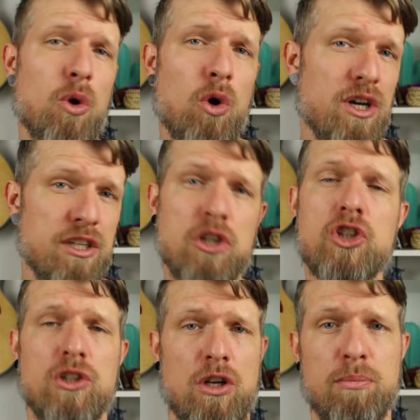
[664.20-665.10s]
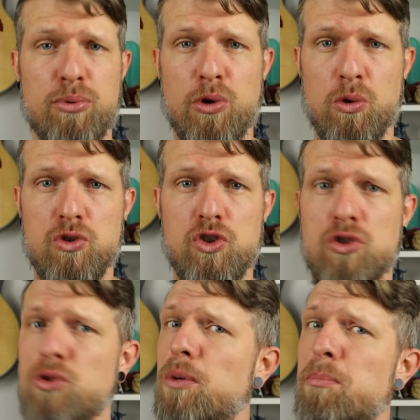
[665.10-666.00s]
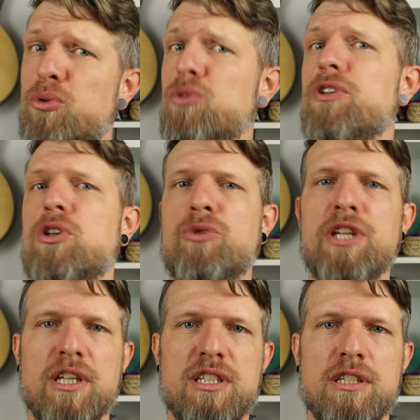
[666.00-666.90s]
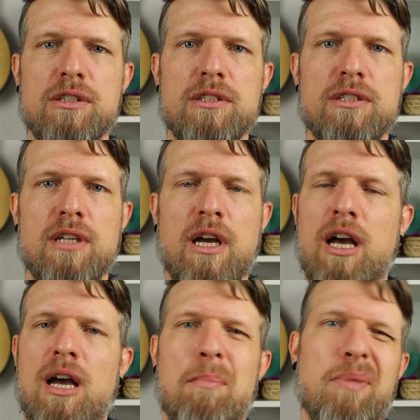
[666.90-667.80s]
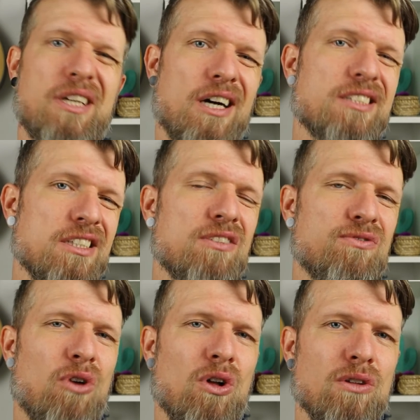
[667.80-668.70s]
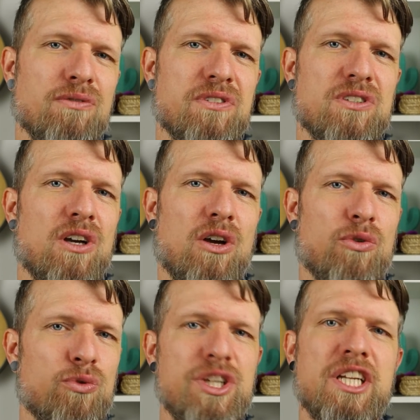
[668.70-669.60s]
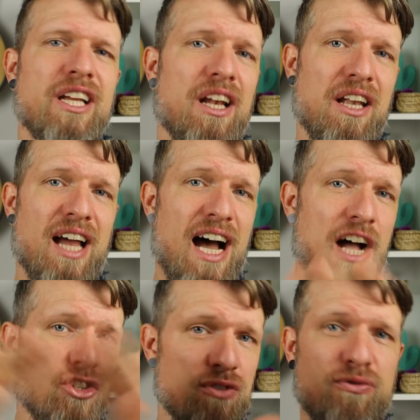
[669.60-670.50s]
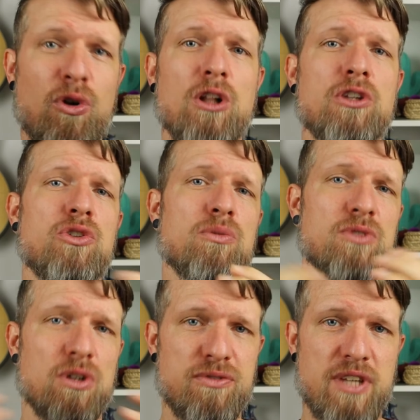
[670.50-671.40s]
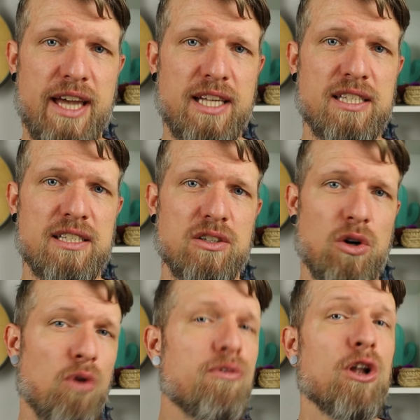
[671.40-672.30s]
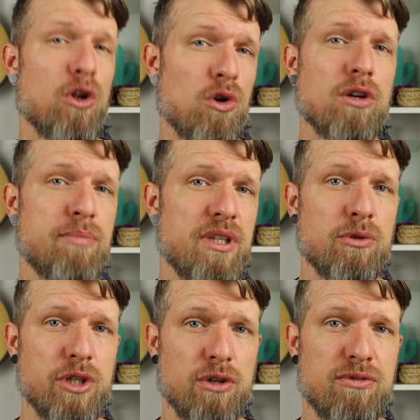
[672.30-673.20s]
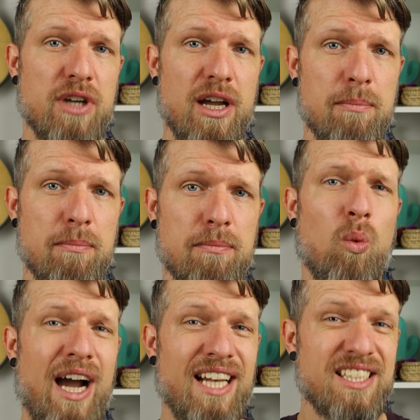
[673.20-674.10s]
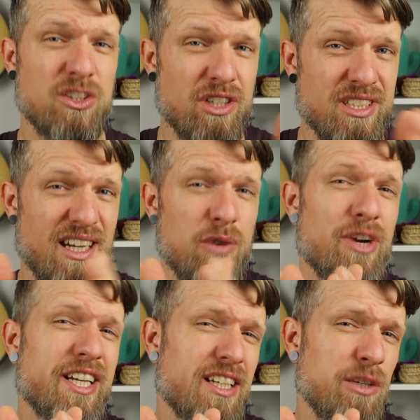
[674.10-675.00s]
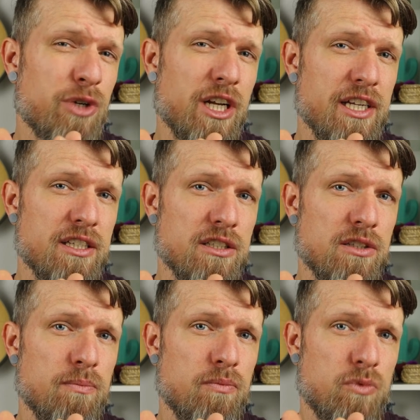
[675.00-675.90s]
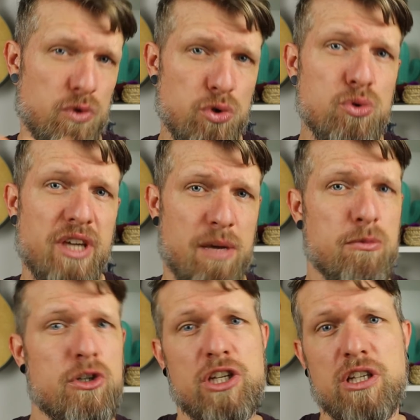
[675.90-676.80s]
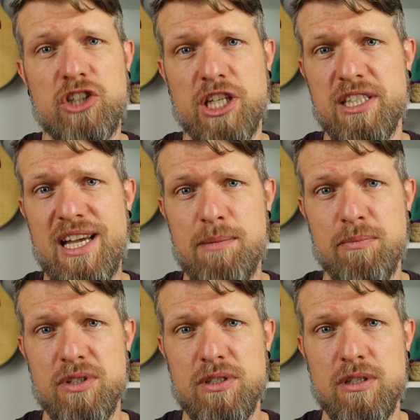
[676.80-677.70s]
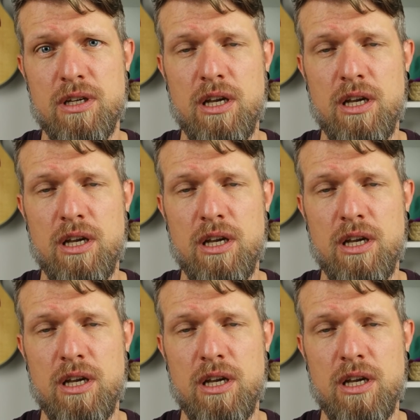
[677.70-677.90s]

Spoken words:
or additional approach to improving your reading skills, because it involves reading larger volumes of text over a longer period of time. While it's not directly related to Cambridge English exams,